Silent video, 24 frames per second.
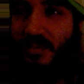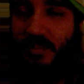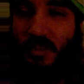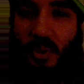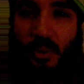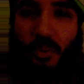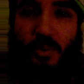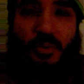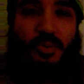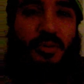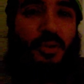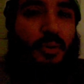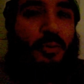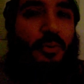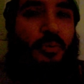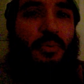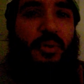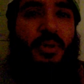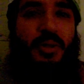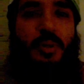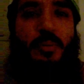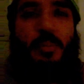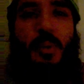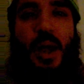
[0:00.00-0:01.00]
small
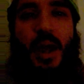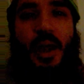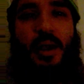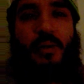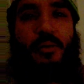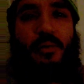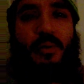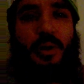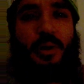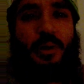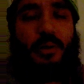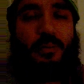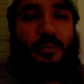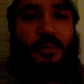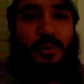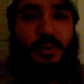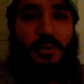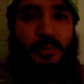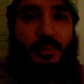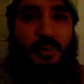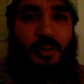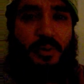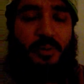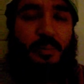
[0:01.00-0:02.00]
tone in the background,
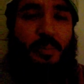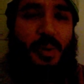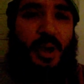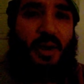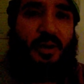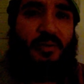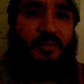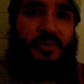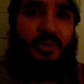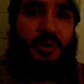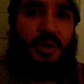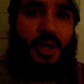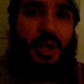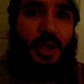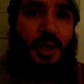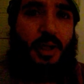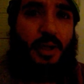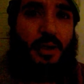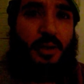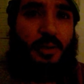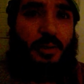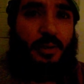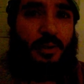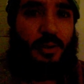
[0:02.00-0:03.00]
in, in the back of your
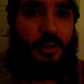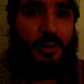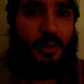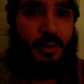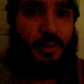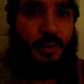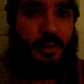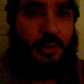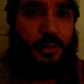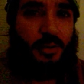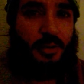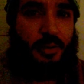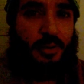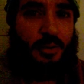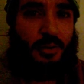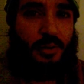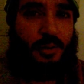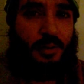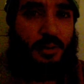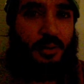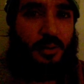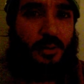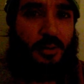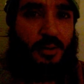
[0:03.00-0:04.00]
head.
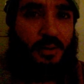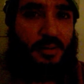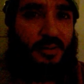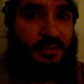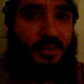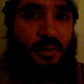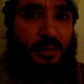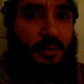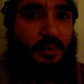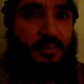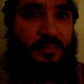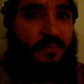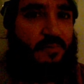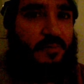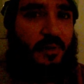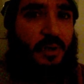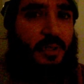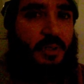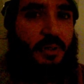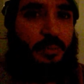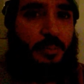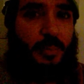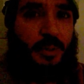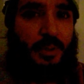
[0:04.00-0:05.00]
It's not
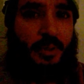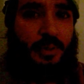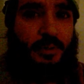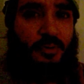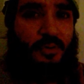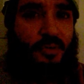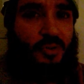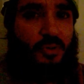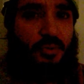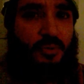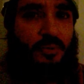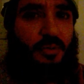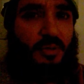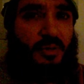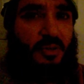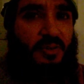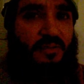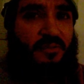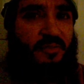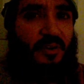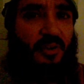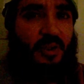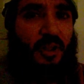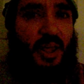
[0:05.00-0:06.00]
funny, man. You shouldn't
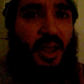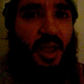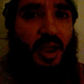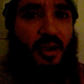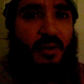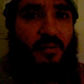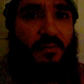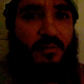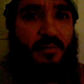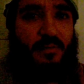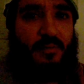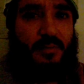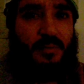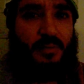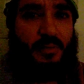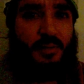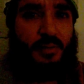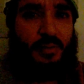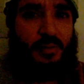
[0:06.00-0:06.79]
even laugh.